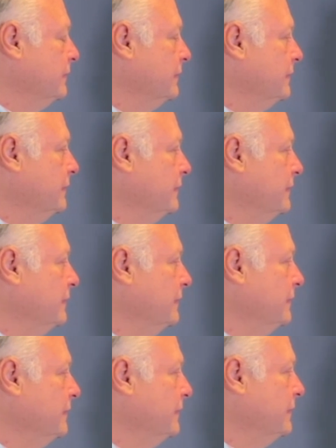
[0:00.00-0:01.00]

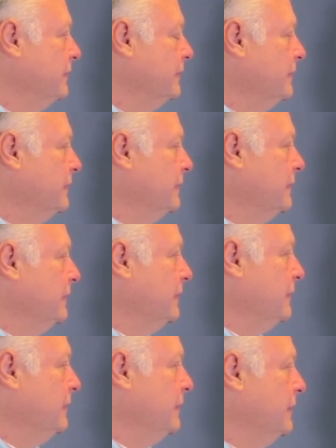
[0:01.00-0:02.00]

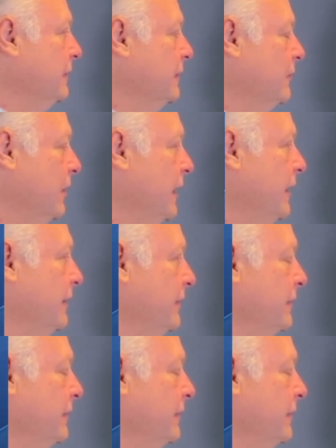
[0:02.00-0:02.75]
This person isn't speaking.